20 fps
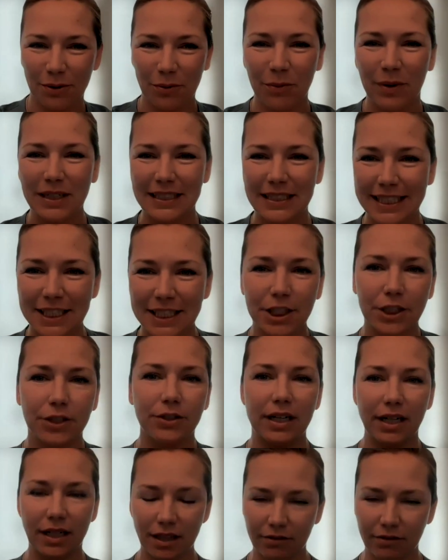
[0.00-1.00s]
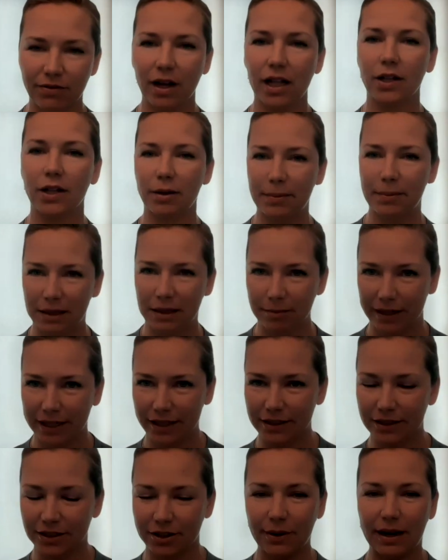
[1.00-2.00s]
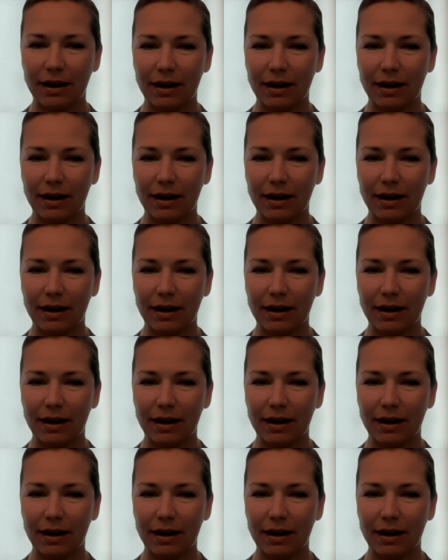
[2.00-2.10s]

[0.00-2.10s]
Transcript: will include it in the follow-up email so